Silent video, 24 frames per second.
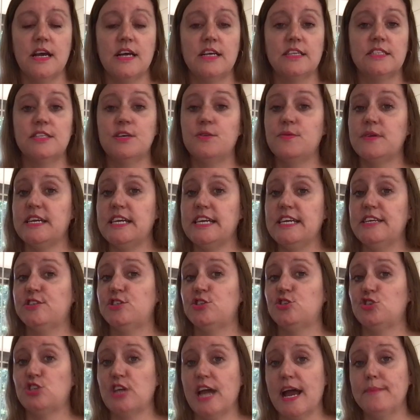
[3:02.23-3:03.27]
So each
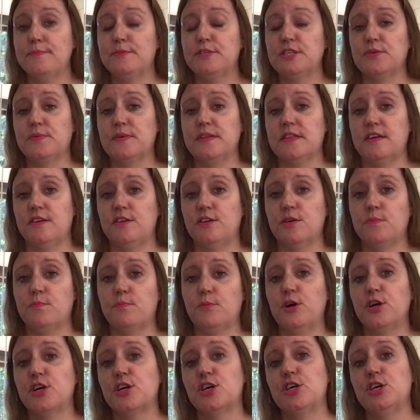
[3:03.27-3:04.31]
chapter within your
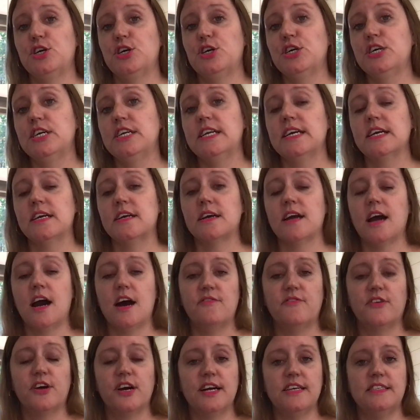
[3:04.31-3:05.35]
book could
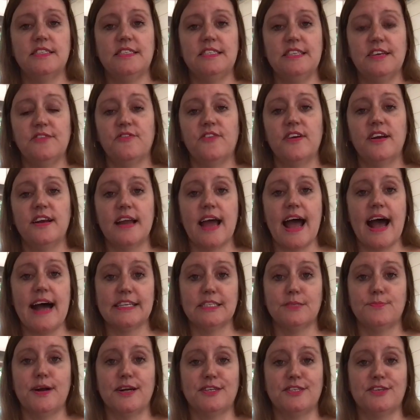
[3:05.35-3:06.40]
cover a different
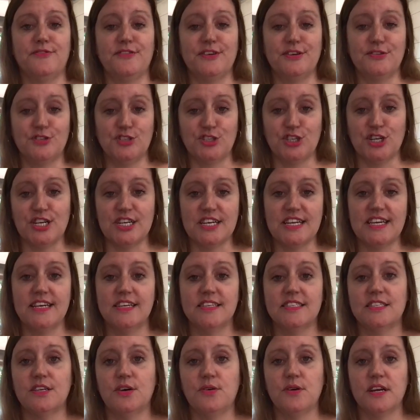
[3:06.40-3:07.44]
aspect of your journey.
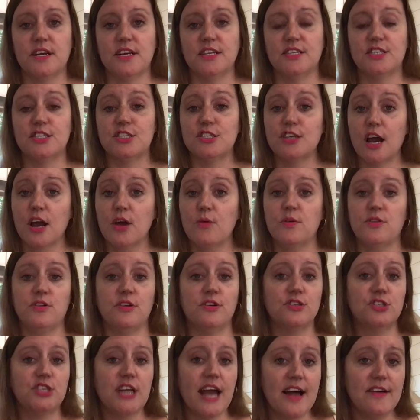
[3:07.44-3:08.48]
So it could start with your
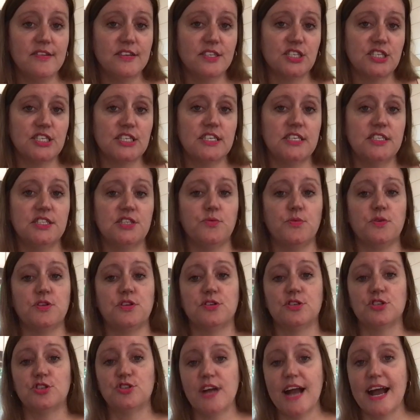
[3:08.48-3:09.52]
challenges, with your
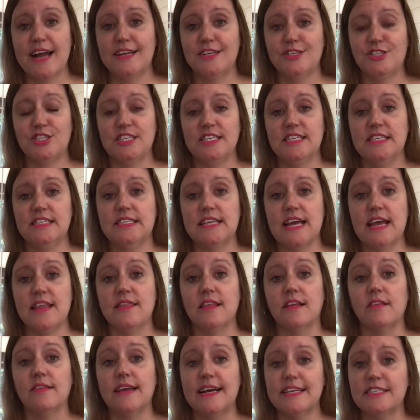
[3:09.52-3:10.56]
strategies, and the
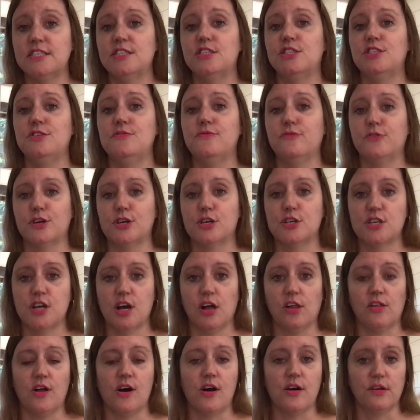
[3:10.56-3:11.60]
lessons you've learned
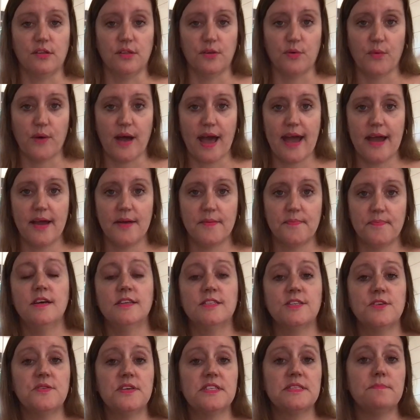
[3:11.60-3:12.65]
along the way.
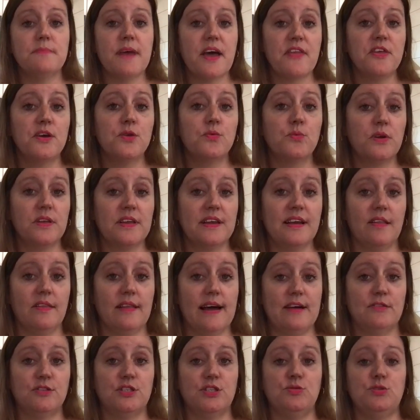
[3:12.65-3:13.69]
So this method really
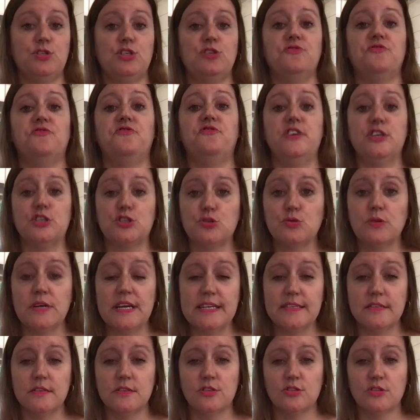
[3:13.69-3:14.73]
allows you to
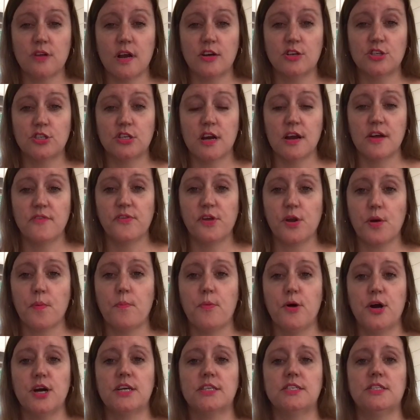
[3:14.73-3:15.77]
visualize the structure of your
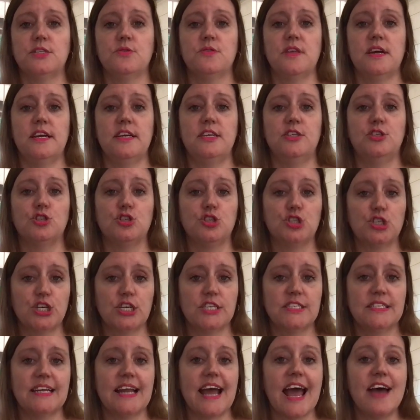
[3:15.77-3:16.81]
book so that it ensures
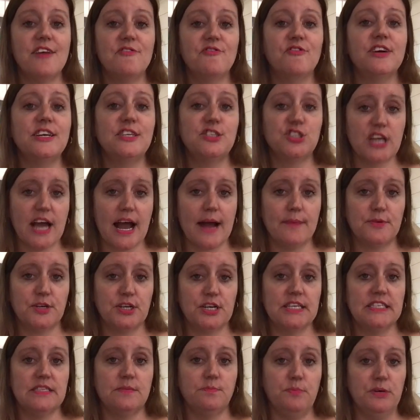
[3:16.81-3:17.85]
that every chapter
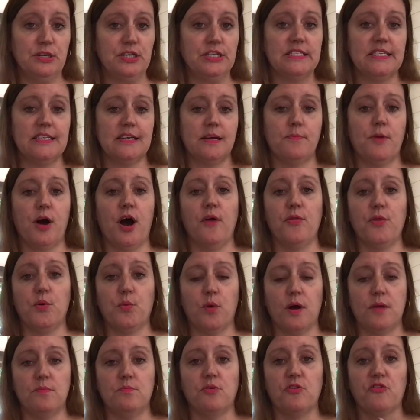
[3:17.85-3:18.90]
is building upon the
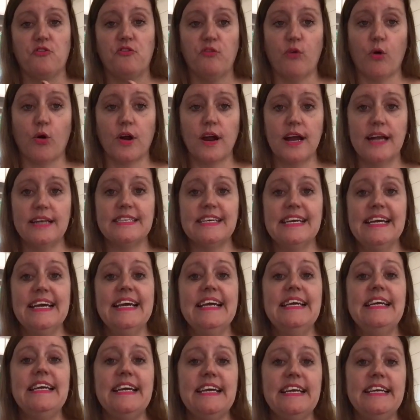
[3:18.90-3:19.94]
one before it
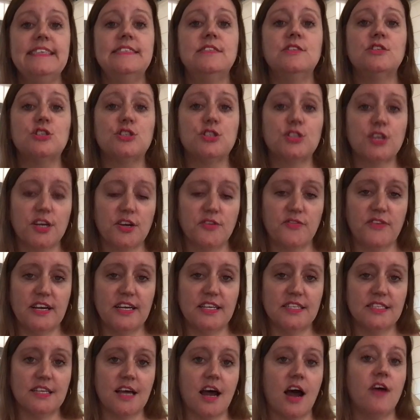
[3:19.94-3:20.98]
in
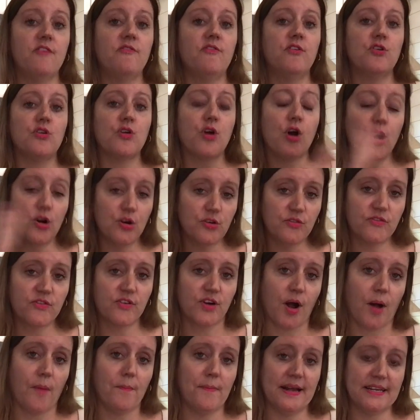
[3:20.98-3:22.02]
service of your
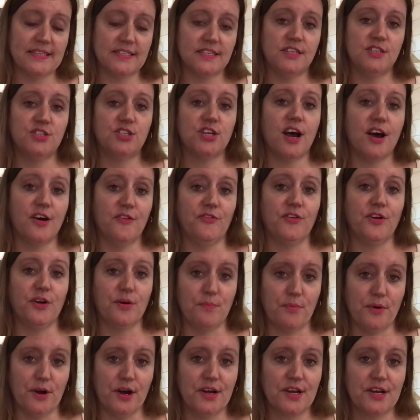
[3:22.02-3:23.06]
overall message of your
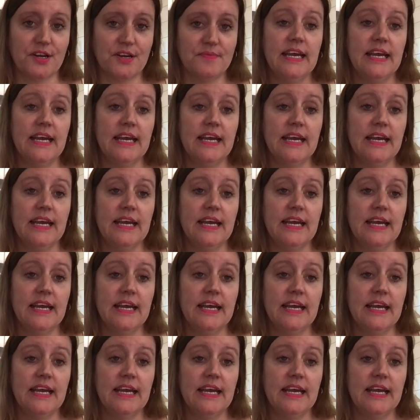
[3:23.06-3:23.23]
book.